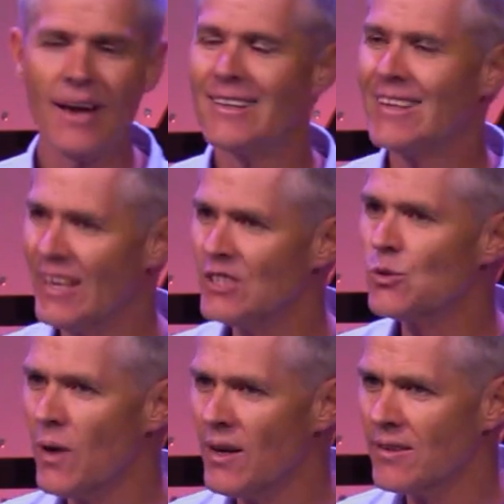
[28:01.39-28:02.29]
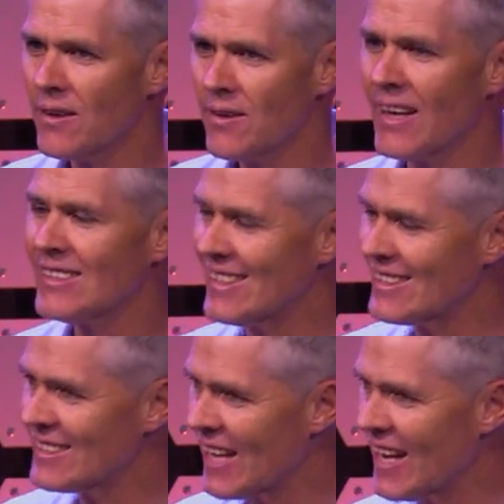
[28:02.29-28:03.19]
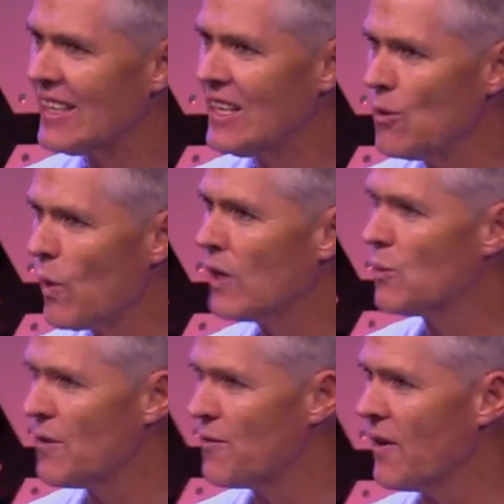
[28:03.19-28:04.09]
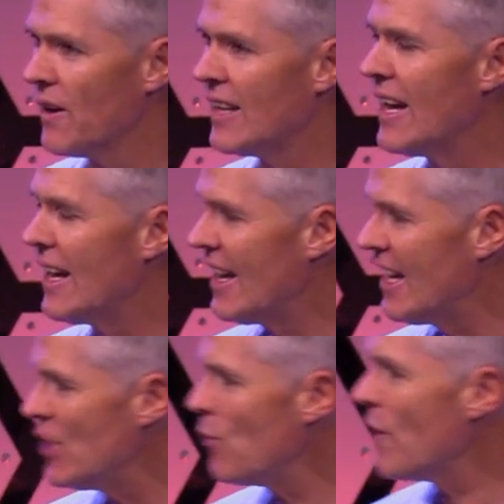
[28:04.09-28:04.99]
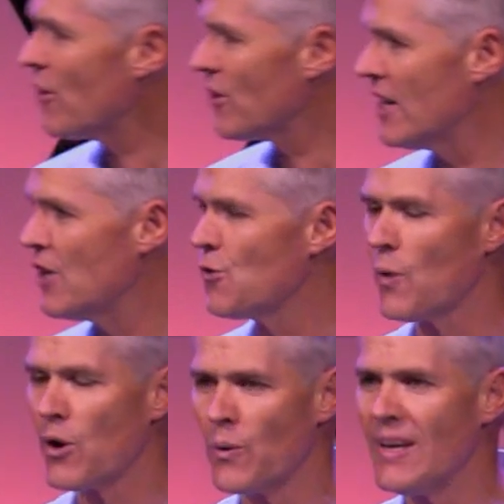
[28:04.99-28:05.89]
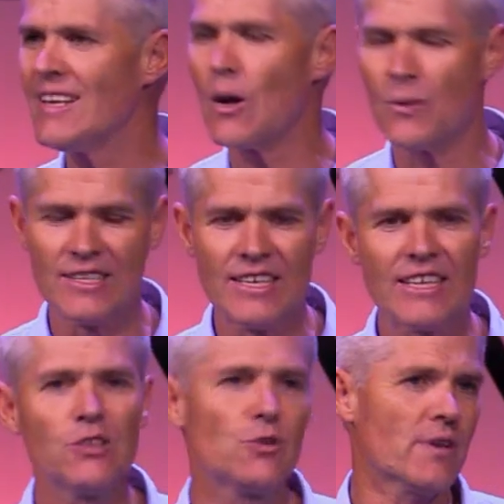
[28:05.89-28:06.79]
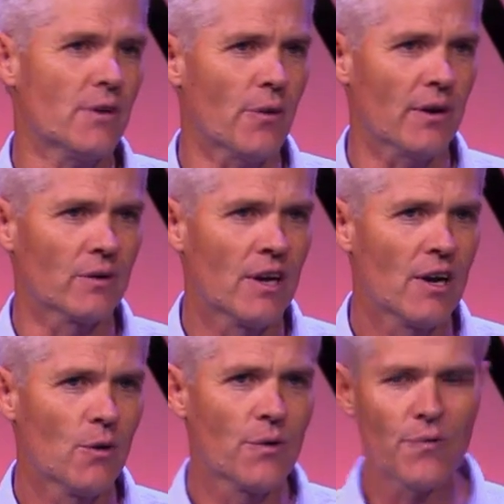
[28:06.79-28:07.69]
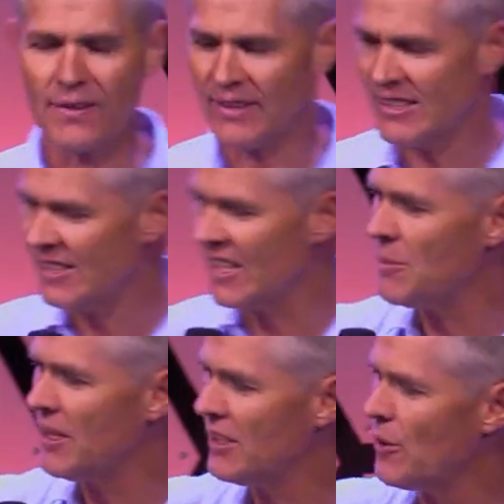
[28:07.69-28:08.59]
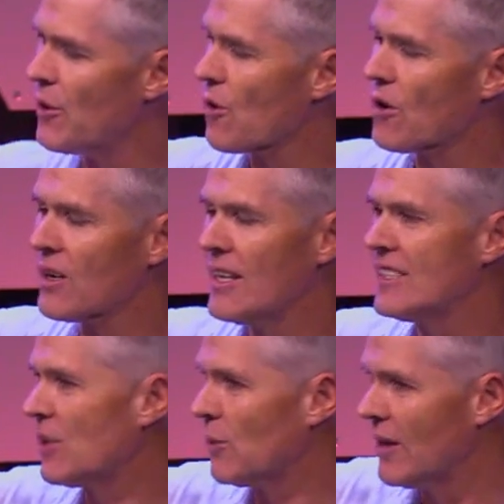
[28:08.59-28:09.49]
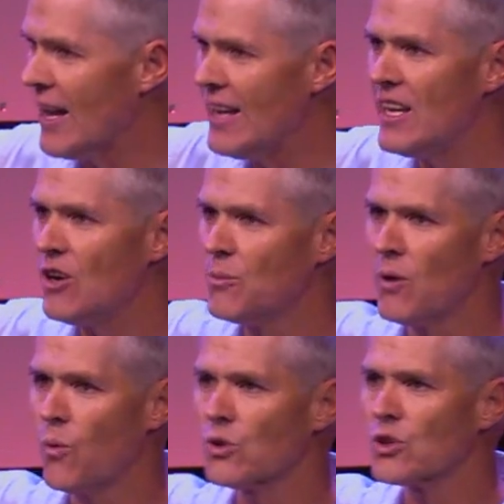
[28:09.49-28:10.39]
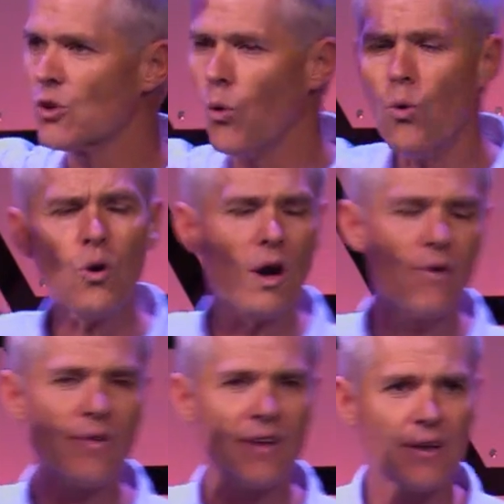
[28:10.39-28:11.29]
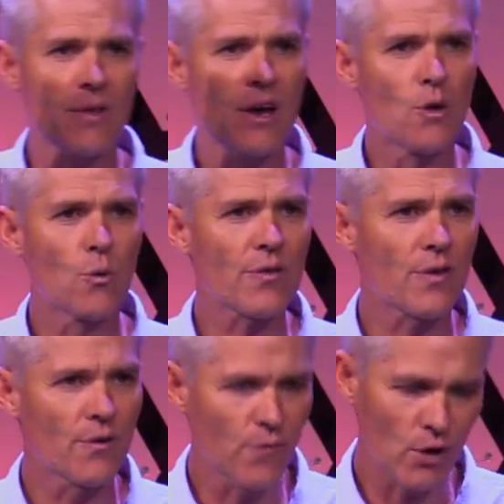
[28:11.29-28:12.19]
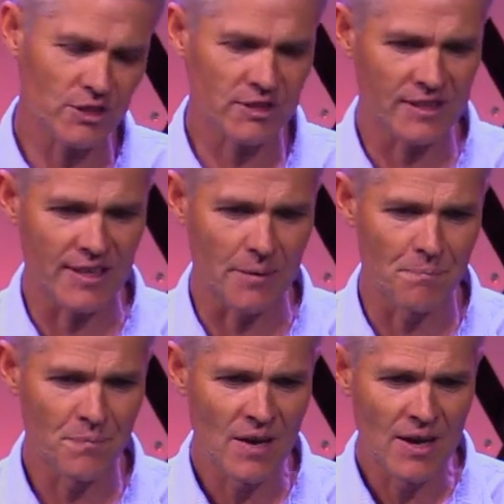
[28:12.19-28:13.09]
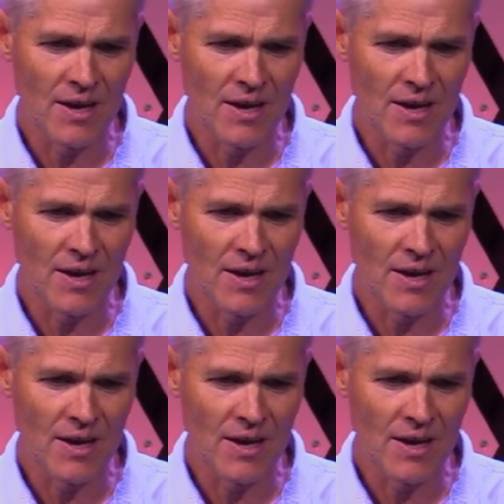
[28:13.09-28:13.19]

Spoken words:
And guess what? That's exactly what we find. Anywhere on earth where we go and dig into the ground, we find these sedimentary rock layers that were laid down by water all over the earth with fossils in them.